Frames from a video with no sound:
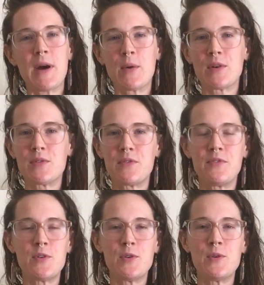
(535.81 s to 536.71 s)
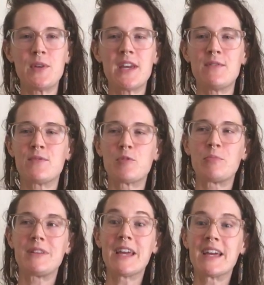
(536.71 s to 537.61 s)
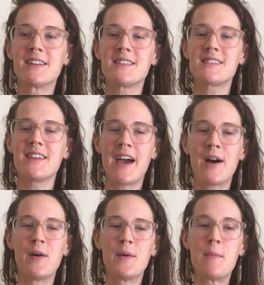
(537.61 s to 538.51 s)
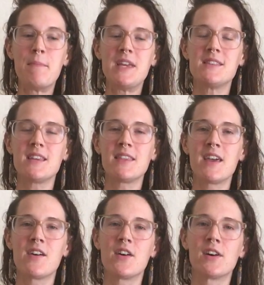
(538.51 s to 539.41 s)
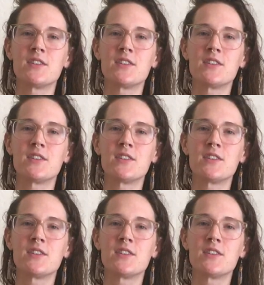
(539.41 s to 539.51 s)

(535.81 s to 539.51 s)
power of food and for plants and how amazing they are.